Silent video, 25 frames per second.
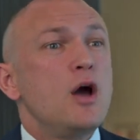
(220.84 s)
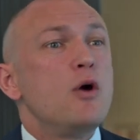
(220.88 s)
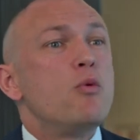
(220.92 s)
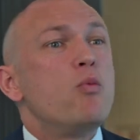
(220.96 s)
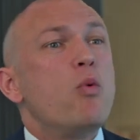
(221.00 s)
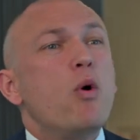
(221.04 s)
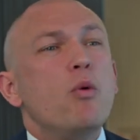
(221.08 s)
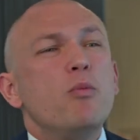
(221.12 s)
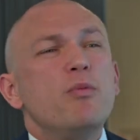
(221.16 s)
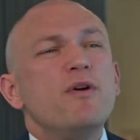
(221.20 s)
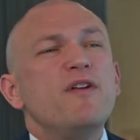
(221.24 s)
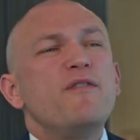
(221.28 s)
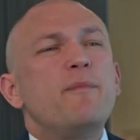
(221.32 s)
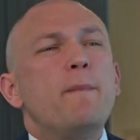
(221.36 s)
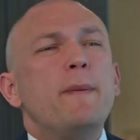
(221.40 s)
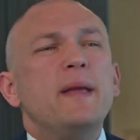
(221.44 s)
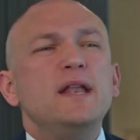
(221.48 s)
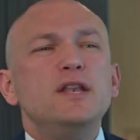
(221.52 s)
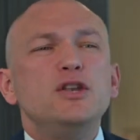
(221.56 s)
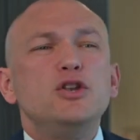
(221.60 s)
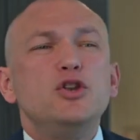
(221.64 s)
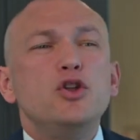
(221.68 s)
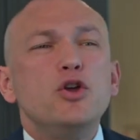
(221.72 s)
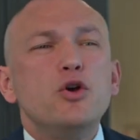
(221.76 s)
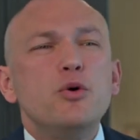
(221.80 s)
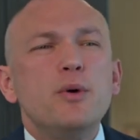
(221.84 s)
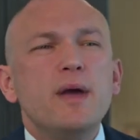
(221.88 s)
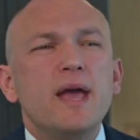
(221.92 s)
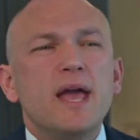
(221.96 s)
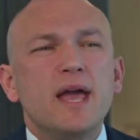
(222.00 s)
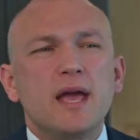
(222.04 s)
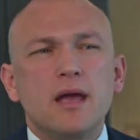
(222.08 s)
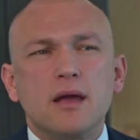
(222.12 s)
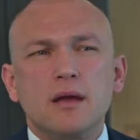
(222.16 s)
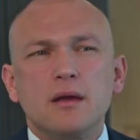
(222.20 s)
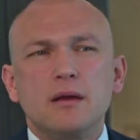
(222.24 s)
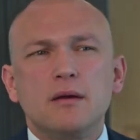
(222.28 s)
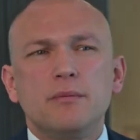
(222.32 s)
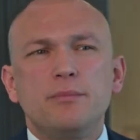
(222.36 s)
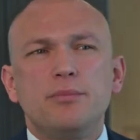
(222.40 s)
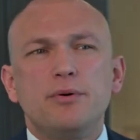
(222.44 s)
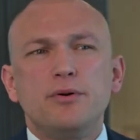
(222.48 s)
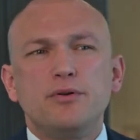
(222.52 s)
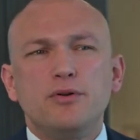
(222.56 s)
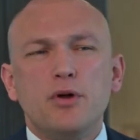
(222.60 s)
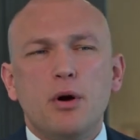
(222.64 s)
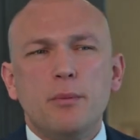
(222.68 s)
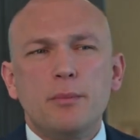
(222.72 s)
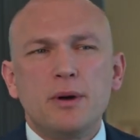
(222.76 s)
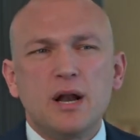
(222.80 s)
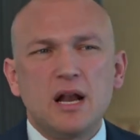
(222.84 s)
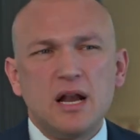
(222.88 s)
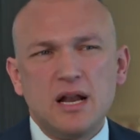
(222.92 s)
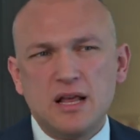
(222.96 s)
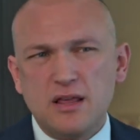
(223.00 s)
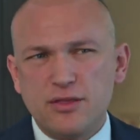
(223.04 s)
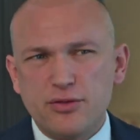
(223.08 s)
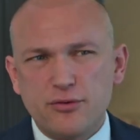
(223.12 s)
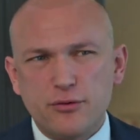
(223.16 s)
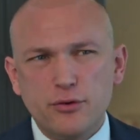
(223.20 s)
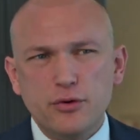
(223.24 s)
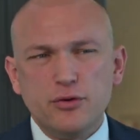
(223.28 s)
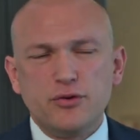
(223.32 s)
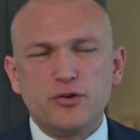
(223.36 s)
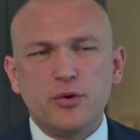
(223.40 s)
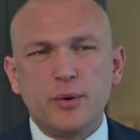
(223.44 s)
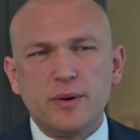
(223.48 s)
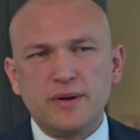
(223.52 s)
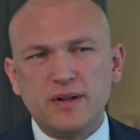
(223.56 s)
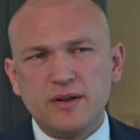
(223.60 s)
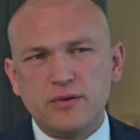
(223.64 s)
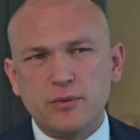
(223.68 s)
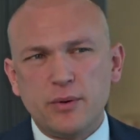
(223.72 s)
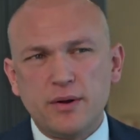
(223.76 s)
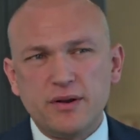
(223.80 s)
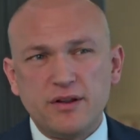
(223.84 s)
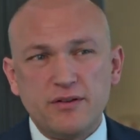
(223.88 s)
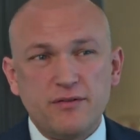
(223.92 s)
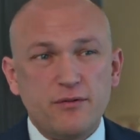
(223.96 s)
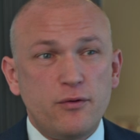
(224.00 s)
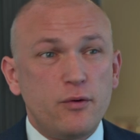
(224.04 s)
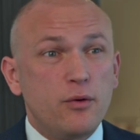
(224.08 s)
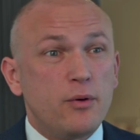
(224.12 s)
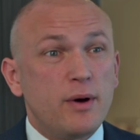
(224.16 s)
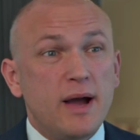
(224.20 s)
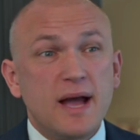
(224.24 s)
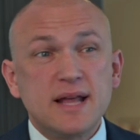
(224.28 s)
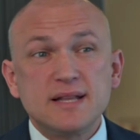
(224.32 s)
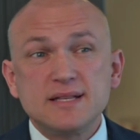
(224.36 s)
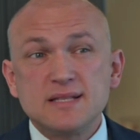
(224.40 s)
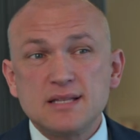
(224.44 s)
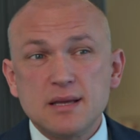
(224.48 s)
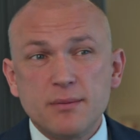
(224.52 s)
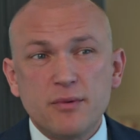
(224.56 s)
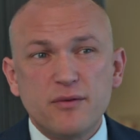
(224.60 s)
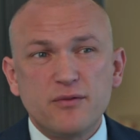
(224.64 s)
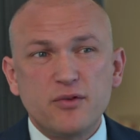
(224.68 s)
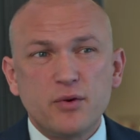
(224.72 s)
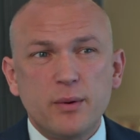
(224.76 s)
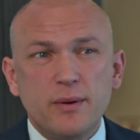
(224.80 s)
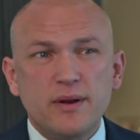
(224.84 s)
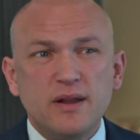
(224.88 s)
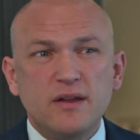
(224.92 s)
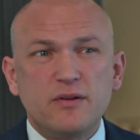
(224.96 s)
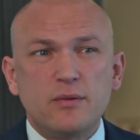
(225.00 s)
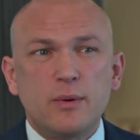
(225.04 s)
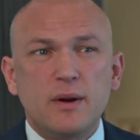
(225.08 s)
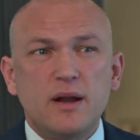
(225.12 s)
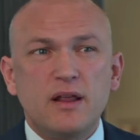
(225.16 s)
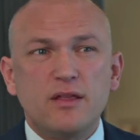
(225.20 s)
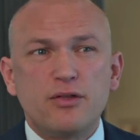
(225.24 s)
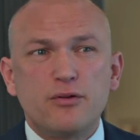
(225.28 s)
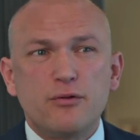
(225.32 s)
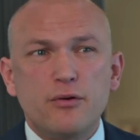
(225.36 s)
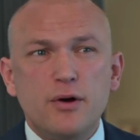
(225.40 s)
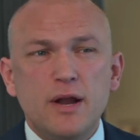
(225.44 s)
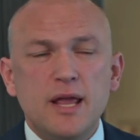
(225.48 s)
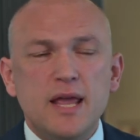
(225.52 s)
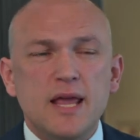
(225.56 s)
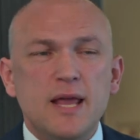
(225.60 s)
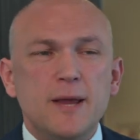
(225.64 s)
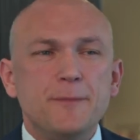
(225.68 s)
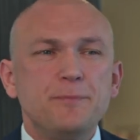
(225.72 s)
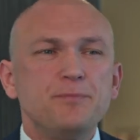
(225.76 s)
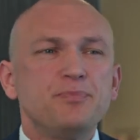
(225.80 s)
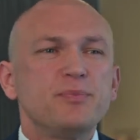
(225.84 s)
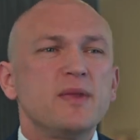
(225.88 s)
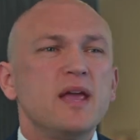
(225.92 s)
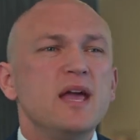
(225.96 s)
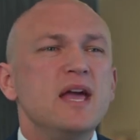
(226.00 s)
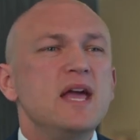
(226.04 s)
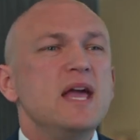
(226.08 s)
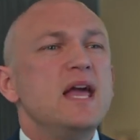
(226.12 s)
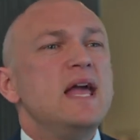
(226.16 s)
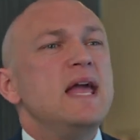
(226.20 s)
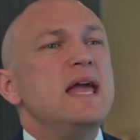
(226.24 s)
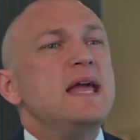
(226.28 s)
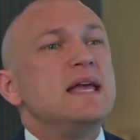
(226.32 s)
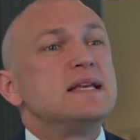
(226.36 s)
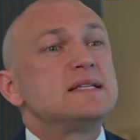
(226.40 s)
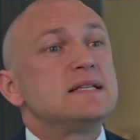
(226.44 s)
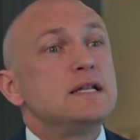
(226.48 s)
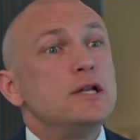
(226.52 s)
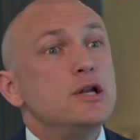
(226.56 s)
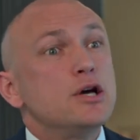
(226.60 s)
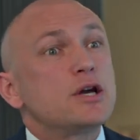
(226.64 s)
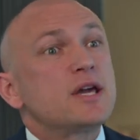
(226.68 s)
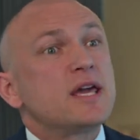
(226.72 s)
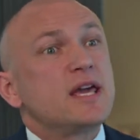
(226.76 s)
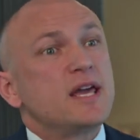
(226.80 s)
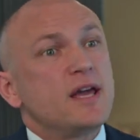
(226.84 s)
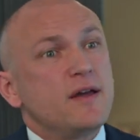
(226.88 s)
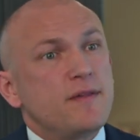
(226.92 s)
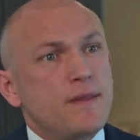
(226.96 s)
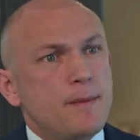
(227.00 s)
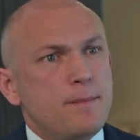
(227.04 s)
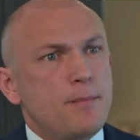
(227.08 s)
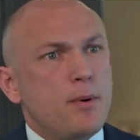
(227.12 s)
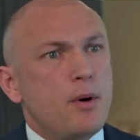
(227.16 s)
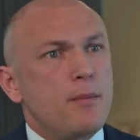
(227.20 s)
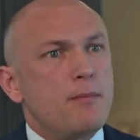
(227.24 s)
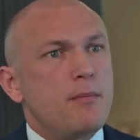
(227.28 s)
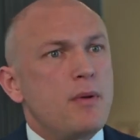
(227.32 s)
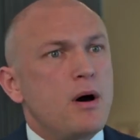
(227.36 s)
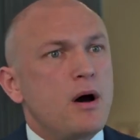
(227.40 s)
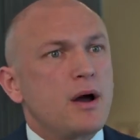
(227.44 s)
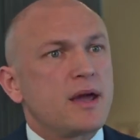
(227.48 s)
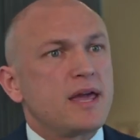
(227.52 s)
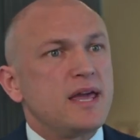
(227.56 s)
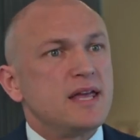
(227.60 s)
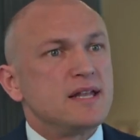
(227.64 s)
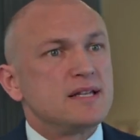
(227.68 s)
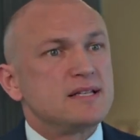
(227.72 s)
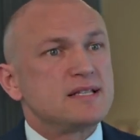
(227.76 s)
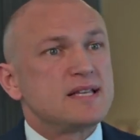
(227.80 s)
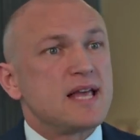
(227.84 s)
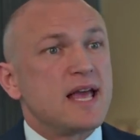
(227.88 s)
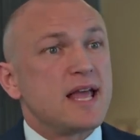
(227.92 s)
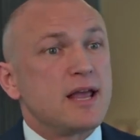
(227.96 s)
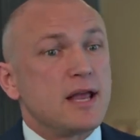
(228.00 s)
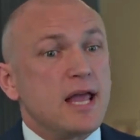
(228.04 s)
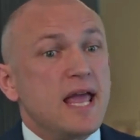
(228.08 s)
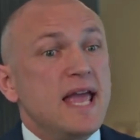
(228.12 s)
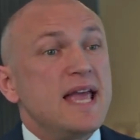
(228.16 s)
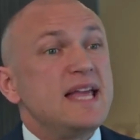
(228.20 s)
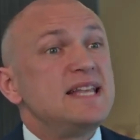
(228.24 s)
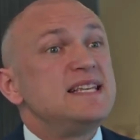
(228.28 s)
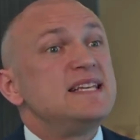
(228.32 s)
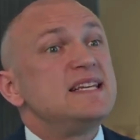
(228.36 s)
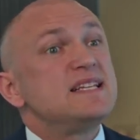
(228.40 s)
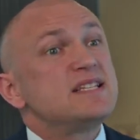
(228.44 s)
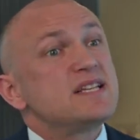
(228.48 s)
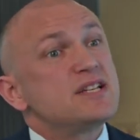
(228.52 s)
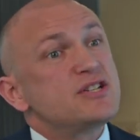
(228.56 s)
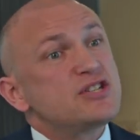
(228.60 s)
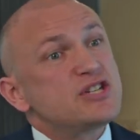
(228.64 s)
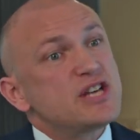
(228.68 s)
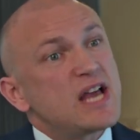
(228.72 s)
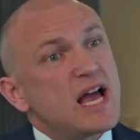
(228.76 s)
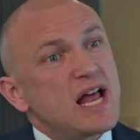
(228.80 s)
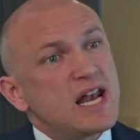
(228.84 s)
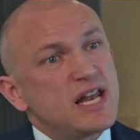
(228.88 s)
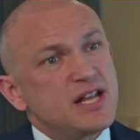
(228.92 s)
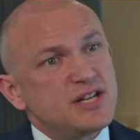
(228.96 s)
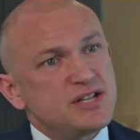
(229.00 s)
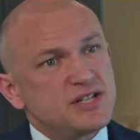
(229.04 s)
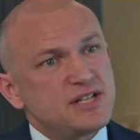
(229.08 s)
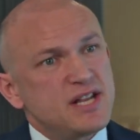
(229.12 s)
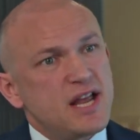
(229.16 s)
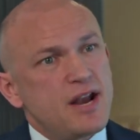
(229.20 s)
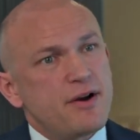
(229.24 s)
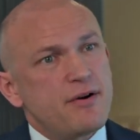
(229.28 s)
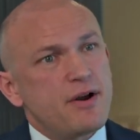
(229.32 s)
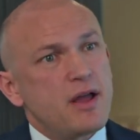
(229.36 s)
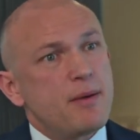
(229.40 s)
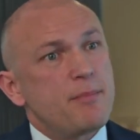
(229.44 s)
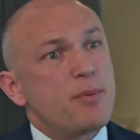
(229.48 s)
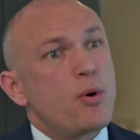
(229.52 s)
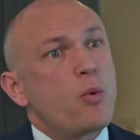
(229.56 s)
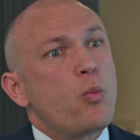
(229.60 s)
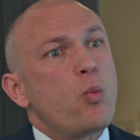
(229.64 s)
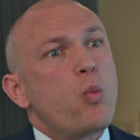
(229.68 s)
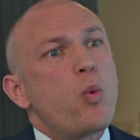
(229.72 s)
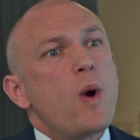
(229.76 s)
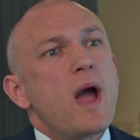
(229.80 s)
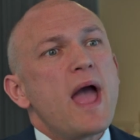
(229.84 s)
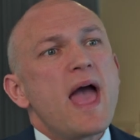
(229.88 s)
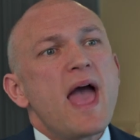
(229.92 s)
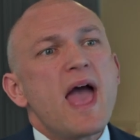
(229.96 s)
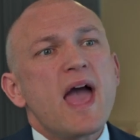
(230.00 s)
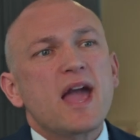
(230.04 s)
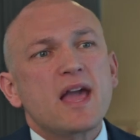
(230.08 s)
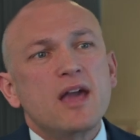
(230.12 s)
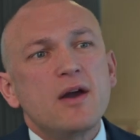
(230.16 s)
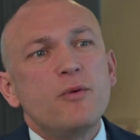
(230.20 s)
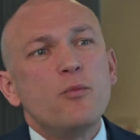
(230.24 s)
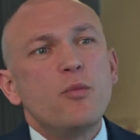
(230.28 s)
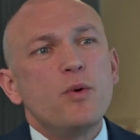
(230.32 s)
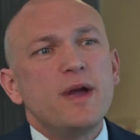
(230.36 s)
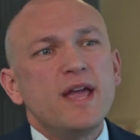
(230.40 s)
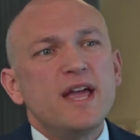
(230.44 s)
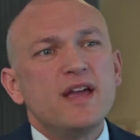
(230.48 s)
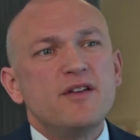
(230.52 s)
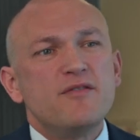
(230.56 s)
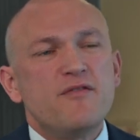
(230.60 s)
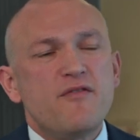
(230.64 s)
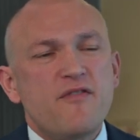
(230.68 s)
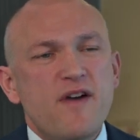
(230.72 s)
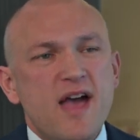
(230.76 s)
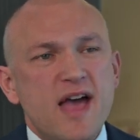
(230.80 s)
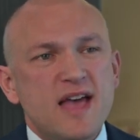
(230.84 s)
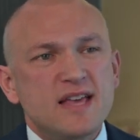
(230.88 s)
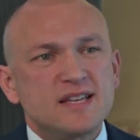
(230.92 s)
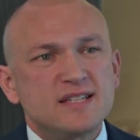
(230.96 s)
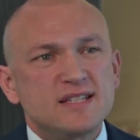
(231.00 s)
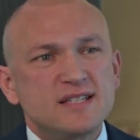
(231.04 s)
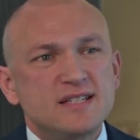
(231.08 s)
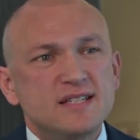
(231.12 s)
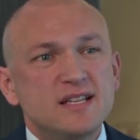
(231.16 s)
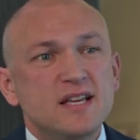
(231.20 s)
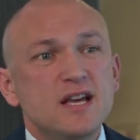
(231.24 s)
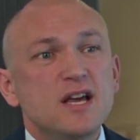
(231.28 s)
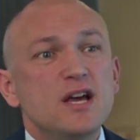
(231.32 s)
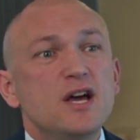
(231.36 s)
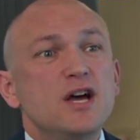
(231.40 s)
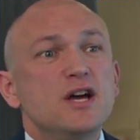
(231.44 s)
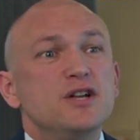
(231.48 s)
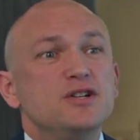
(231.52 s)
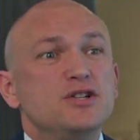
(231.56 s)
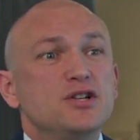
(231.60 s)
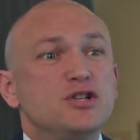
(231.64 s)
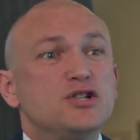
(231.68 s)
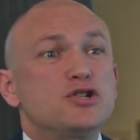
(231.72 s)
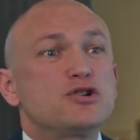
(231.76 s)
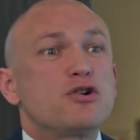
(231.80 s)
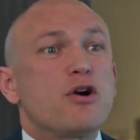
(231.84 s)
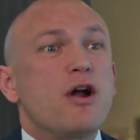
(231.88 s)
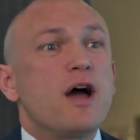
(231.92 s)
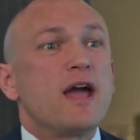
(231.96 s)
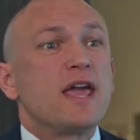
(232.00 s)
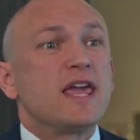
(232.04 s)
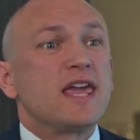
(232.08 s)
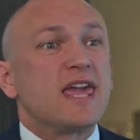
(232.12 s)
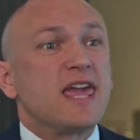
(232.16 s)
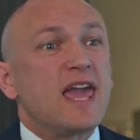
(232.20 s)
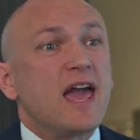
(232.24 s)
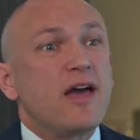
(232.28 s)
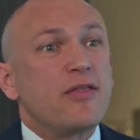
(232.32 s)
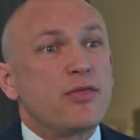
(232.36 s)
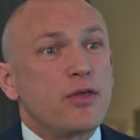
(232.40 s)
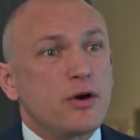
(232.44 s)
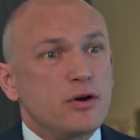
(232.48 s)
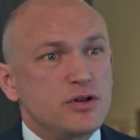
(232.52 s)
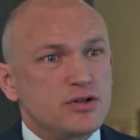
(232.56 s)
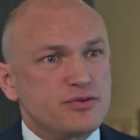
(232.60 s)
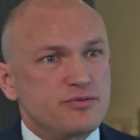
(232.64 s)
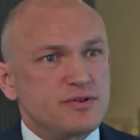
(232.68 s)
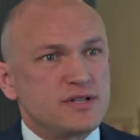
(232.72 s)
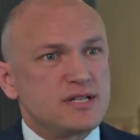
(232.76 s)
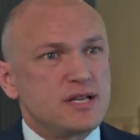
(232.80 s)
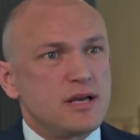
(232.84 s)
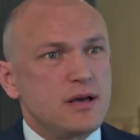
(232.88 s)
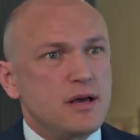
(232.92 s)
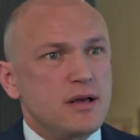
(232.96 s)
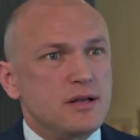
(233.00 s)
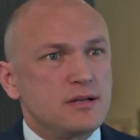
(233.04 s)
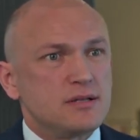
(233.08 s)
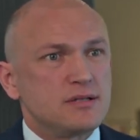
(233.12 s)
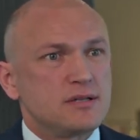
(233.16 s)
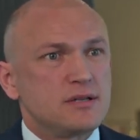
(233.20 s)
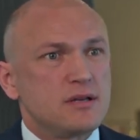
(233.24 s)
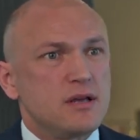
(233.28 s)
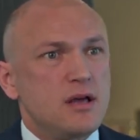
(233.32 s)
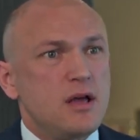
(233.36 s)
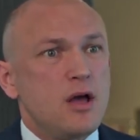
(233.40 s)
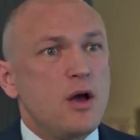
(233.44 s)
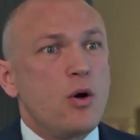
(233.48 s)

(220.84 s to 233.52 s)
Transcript: What we've been doing predominantly through 2024 and some of 2023 is looking at the bond market and saying it is a challenged area, but where can we invest to try and get those returns?